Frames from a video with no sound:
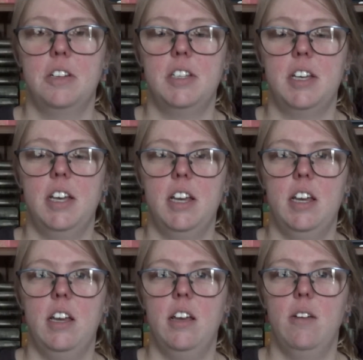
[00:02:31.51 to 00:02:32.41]

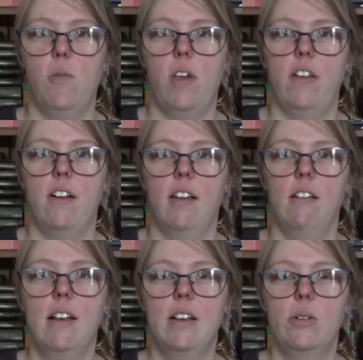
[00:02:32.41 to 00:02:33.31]
see whether I
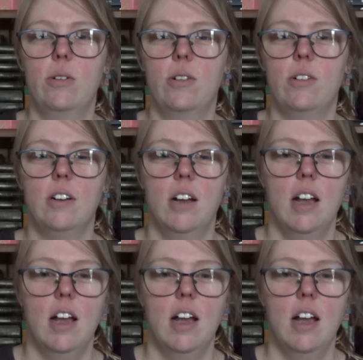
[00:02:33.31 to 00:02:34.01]
like it or not